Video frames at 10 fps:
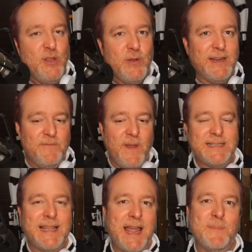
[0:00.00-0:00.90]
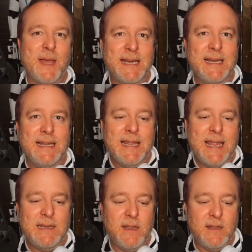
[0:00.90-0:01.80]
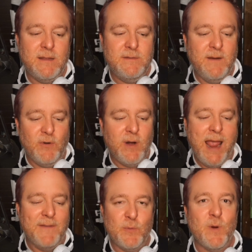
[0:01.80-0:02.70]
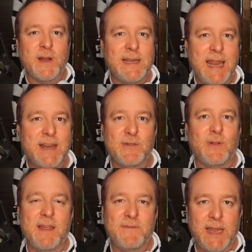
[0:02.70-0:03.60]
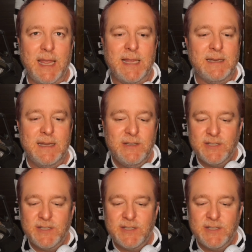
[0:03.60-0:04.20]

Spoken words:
You could invest that money and never have to work a day in your life again.